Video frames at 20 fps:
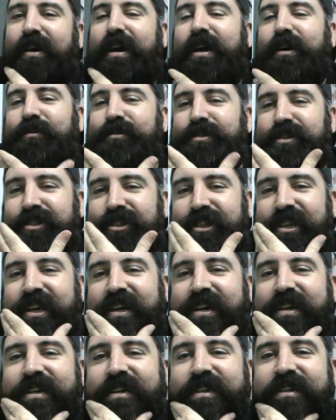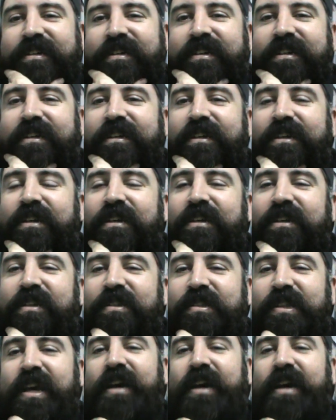hours in Jakarta, because they